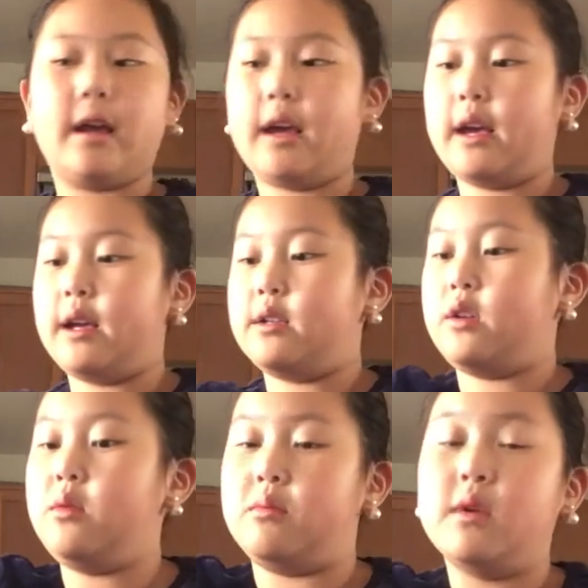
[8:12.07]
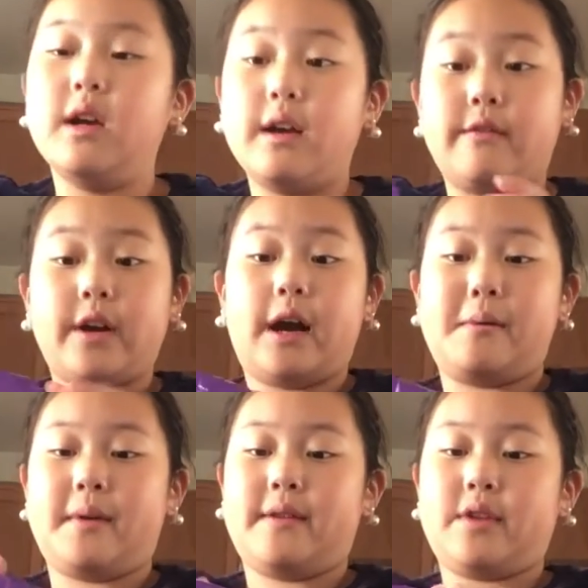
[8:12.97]
and oh,
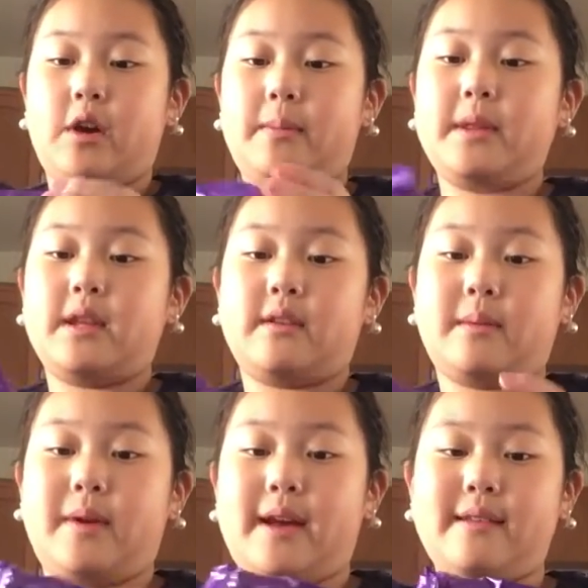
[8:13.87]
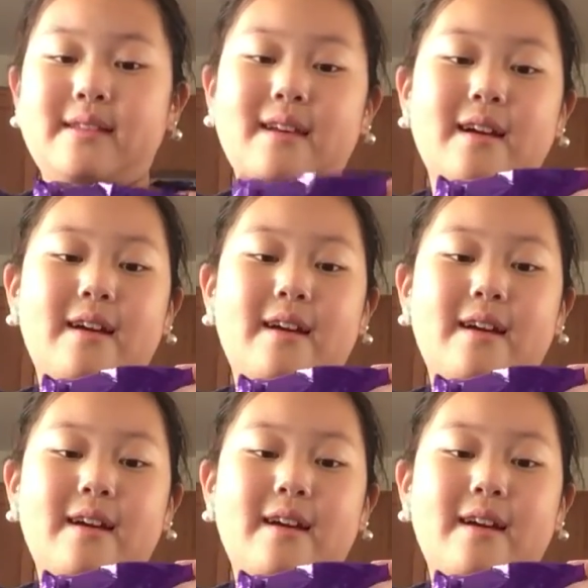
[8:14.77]
forgot, we have to open these surprises.